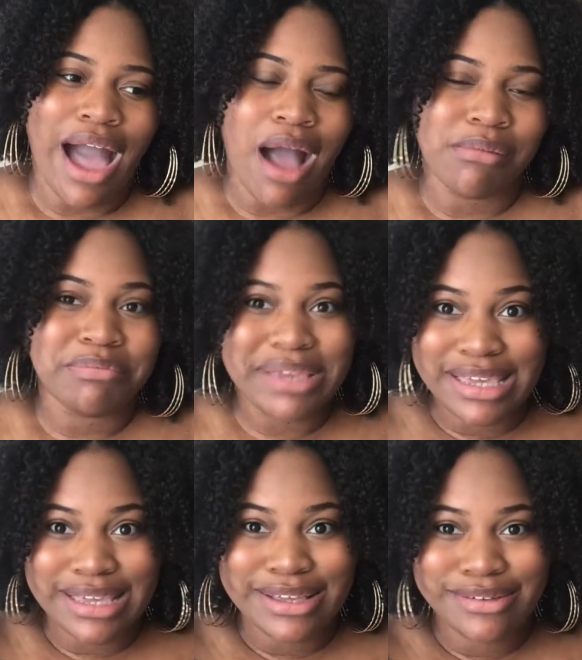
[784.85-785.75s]
um,
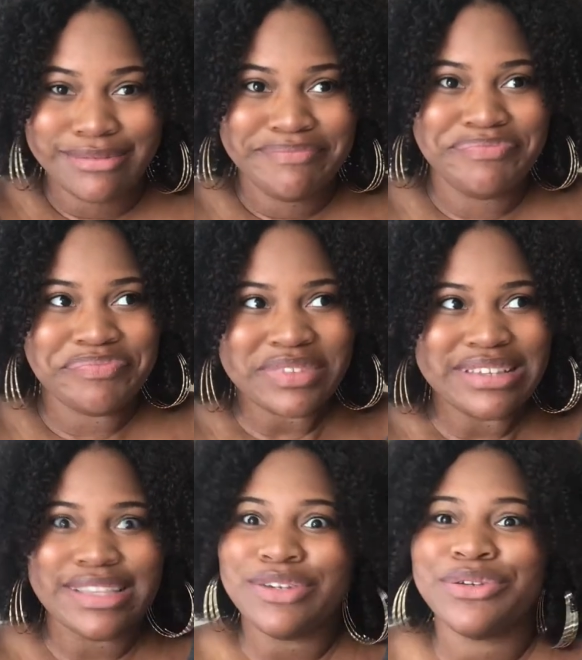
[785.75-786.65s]
be
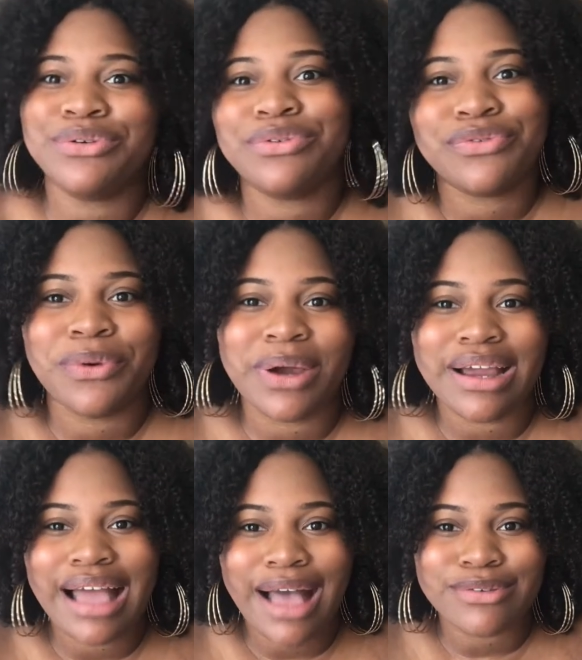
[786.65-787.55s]
stay tuned for
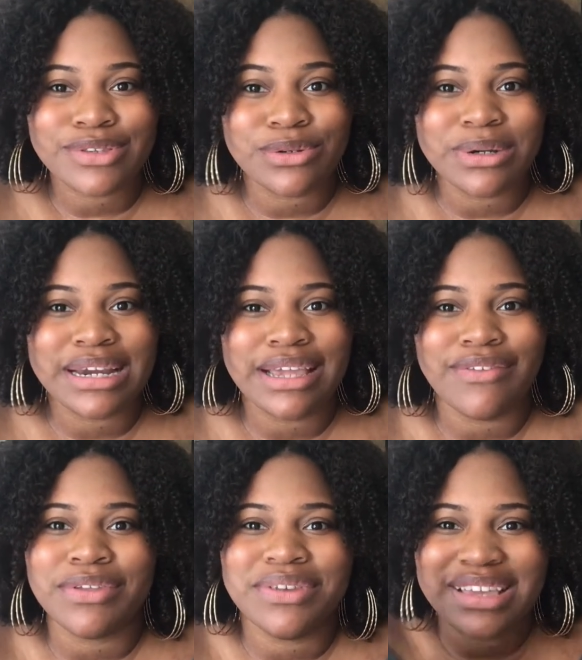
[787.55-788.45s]
a house tour,
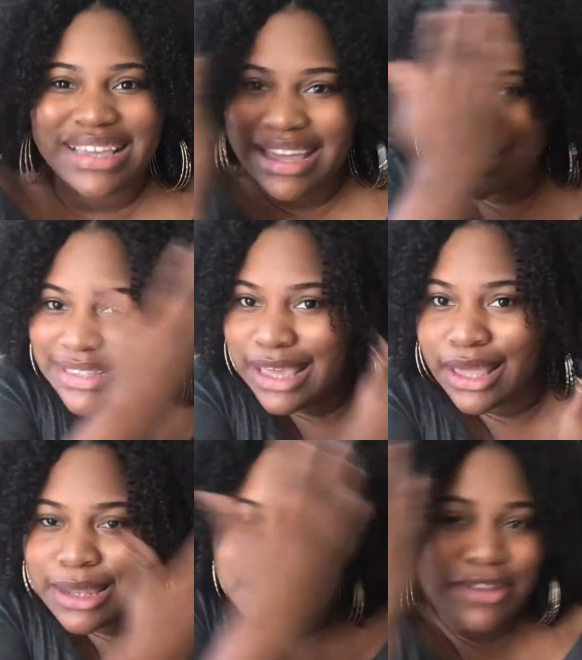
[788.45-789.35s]
even though you can kind of see a
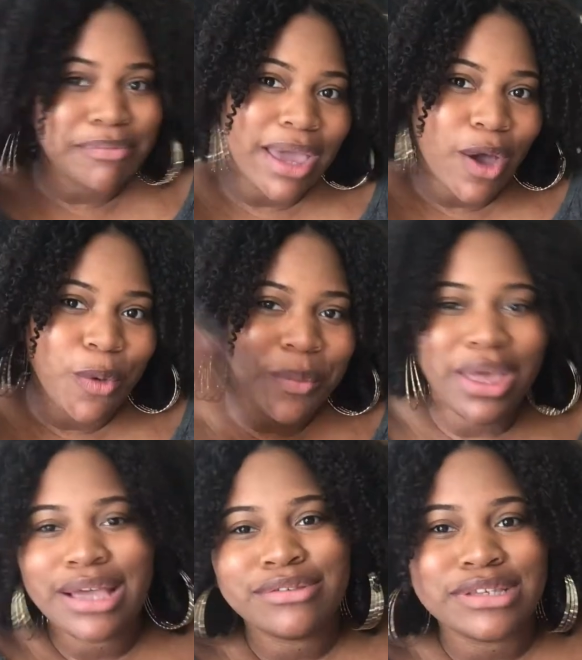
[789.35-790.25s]
glimpse of my home.
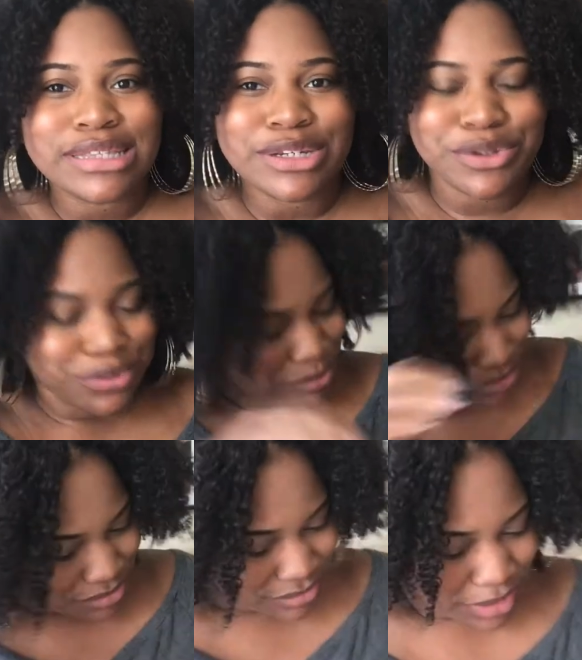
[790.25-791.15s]
Just stay tuned.
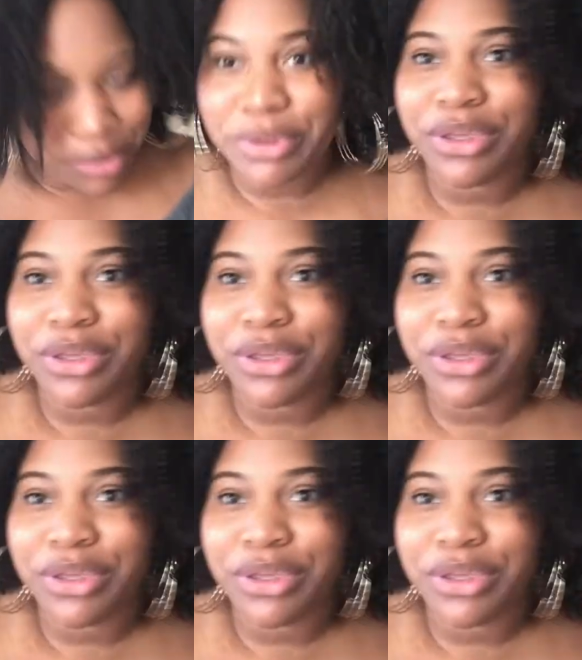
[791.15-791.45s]
It'll be